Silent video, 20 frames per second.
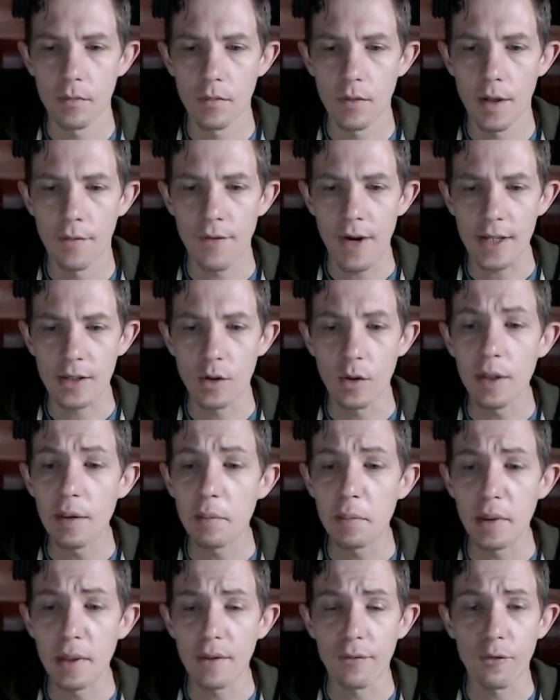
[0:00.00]
In fact, don't
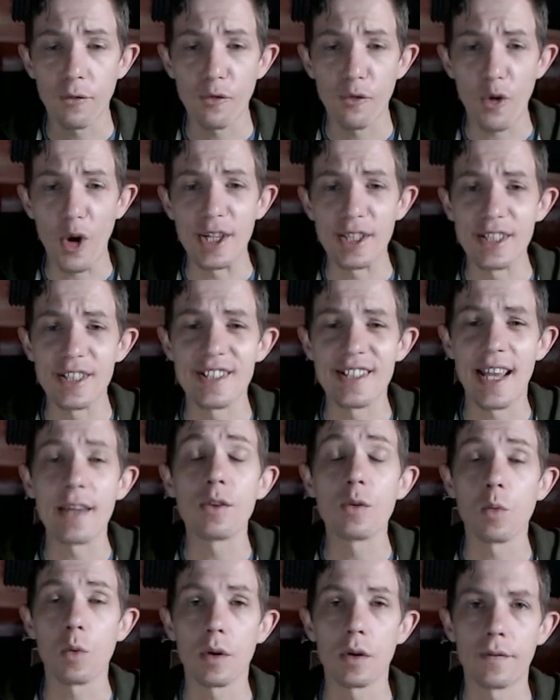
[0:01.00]
even be afraid to say
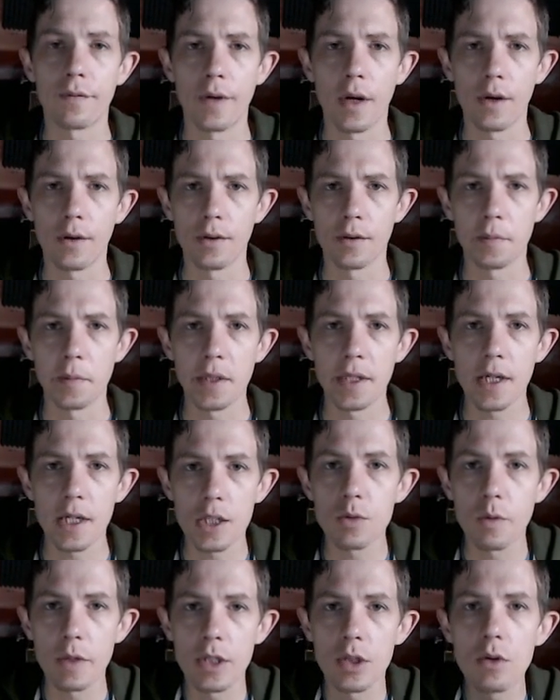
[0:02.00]
the word failure,
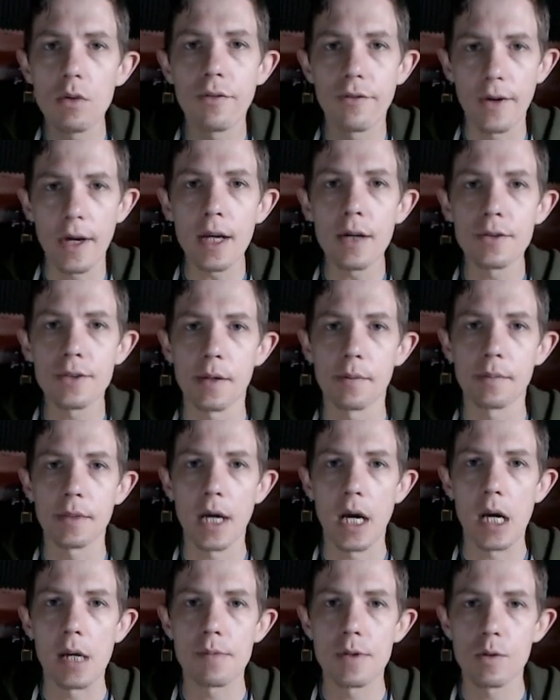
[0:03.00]
because we do fail
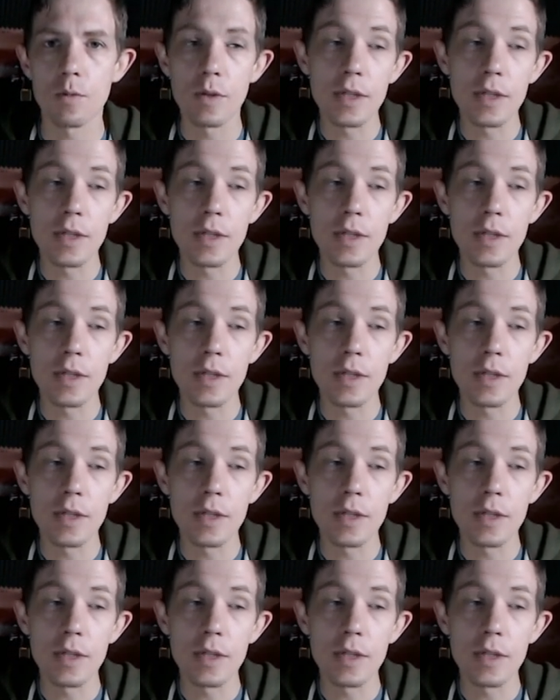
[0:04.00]
sometimes.